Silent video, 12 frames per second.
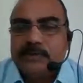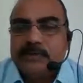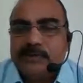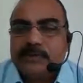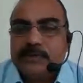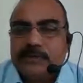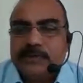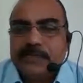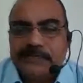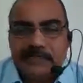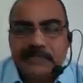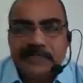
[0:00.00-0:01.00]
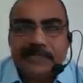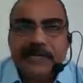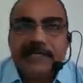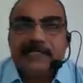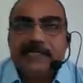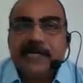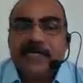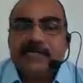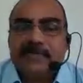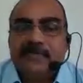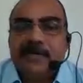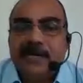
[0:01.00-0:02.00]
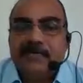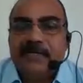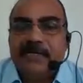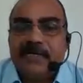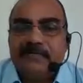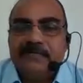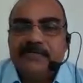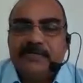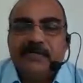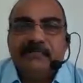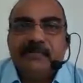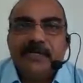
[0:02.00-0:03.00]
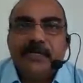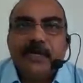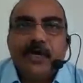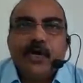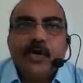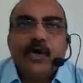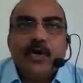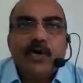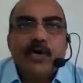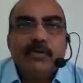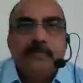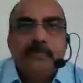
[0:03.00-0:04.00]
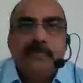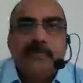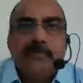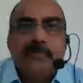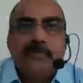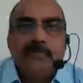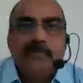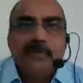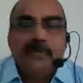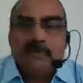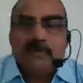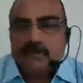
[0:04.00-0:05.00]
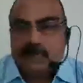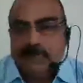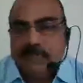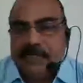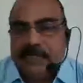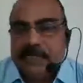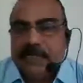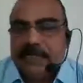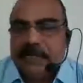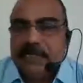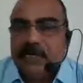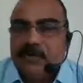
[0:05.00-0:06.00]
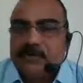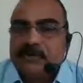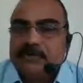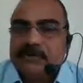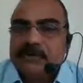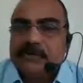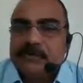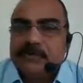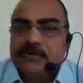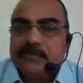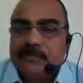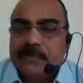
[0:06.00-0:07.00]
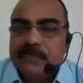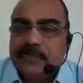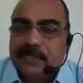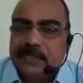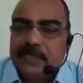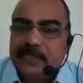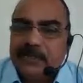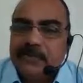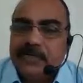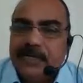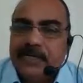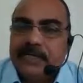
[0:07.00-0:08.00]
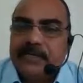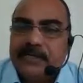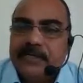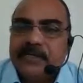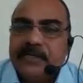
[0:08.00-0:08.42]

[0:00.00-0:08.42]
That is in the next class. We will have a revision of the whole book. So if there are any doubts, particularly you can